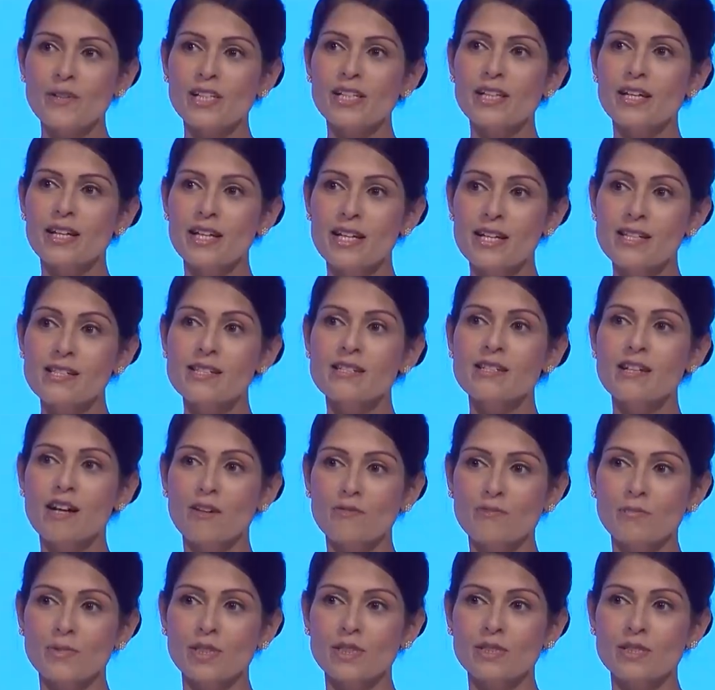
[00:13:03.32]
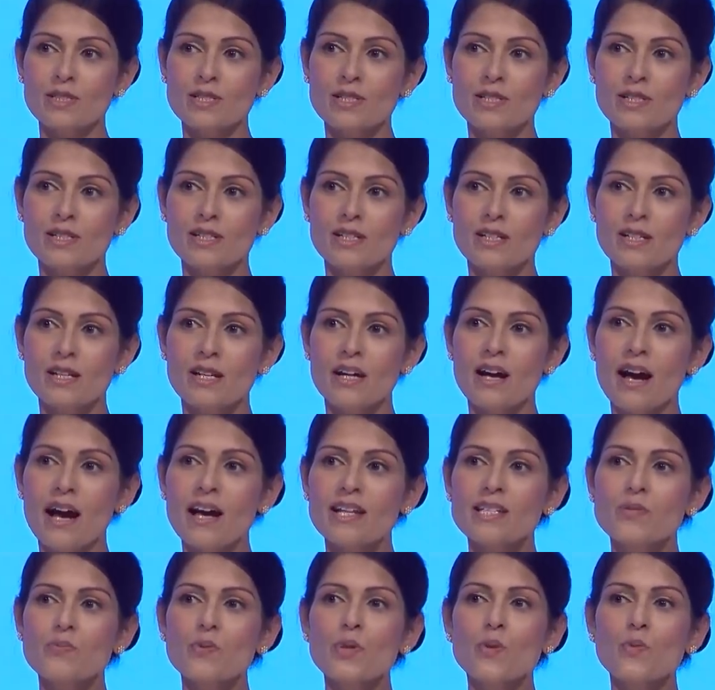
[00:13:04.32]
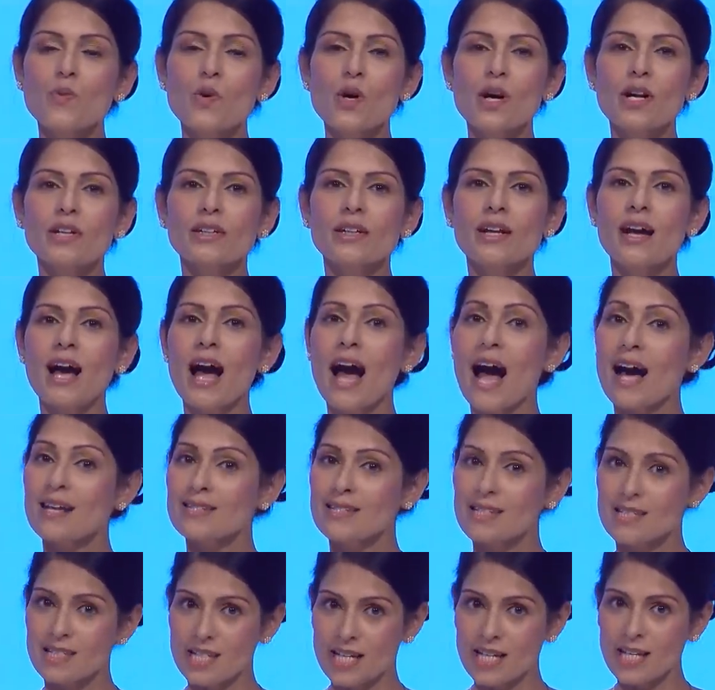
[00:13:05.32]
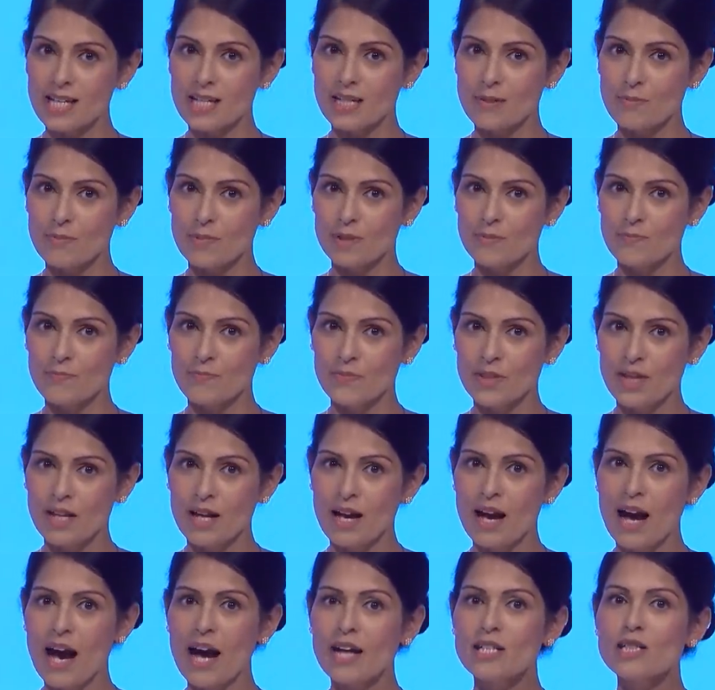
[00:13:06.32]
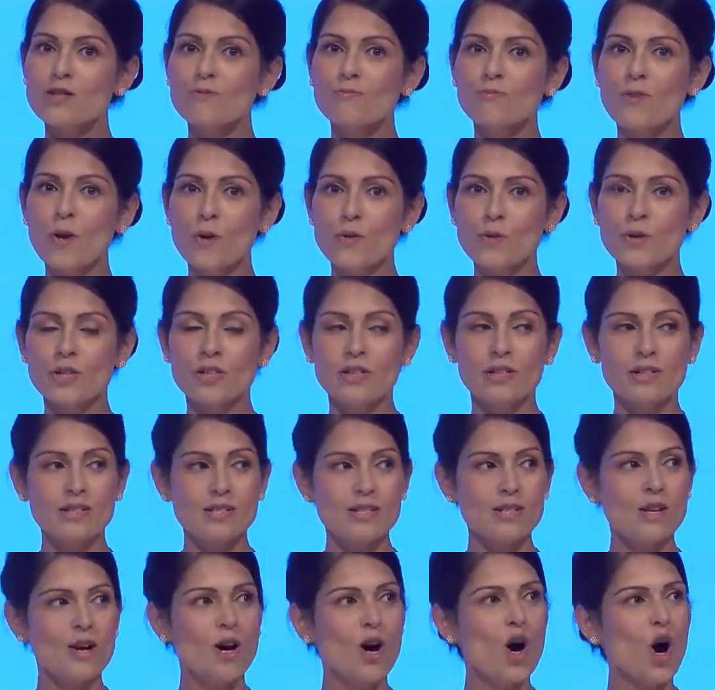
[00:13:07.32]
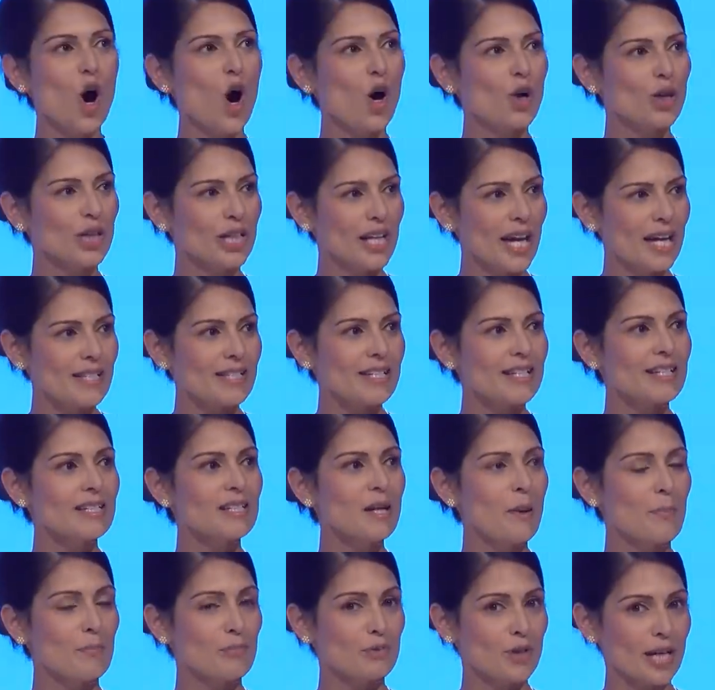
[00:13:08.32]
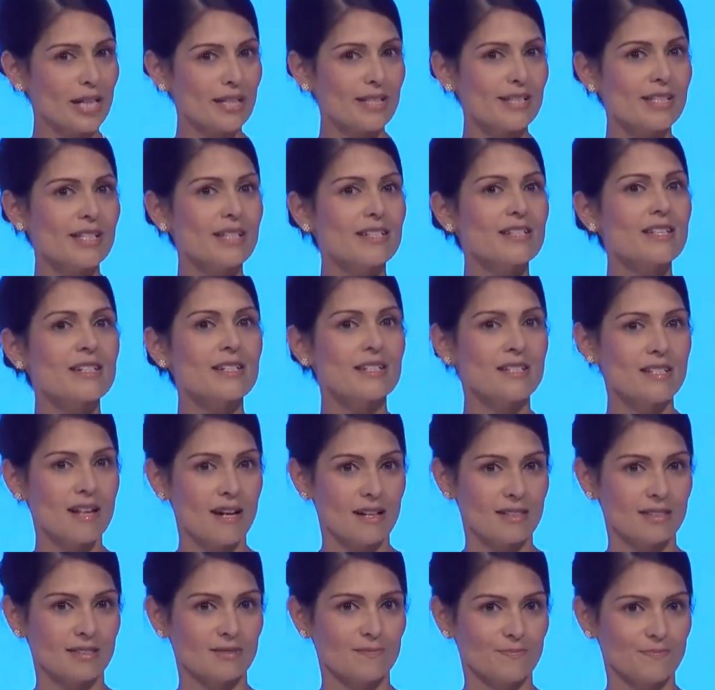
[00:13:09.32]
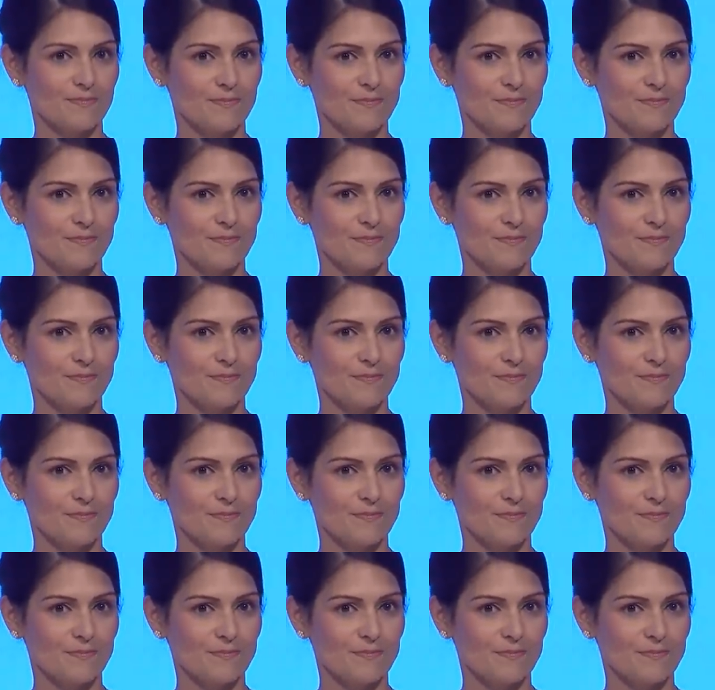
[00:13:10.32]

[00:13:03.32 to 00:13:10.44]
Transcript: in his government as we work as a team and focus on getting Brexit done.